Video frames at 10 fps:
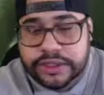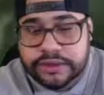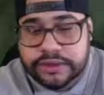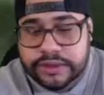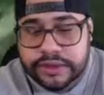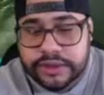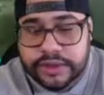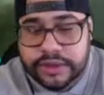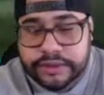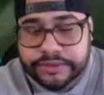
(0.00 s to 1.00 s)

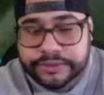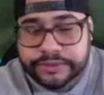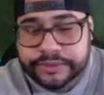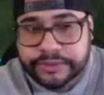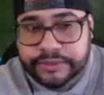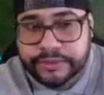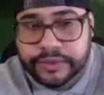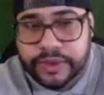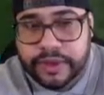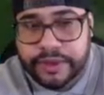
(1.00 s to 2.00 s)

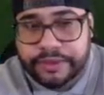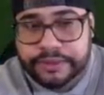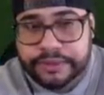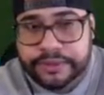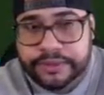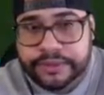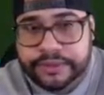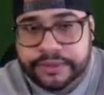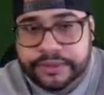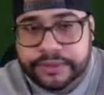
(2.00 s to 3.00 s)

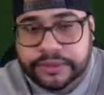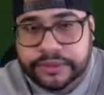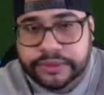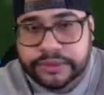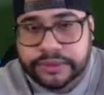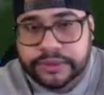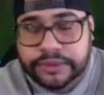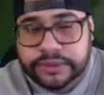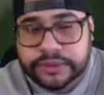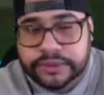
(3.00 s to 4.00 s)

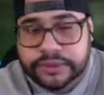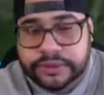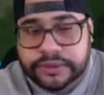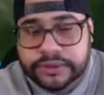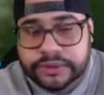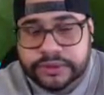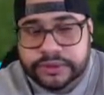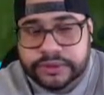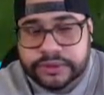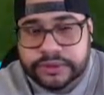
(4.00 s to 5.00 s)

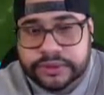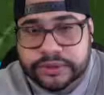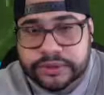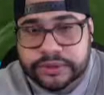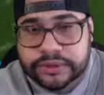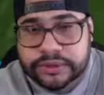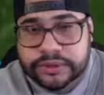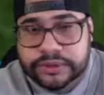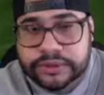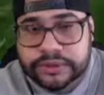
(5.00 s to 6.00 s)

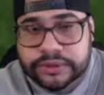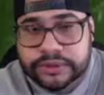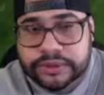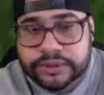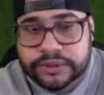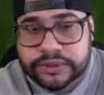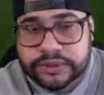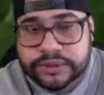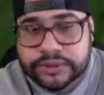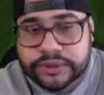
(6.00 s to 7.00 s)

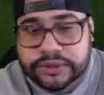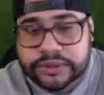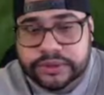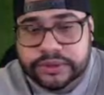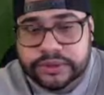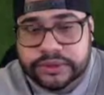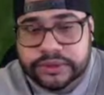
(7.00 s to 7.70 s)
(no one is talking)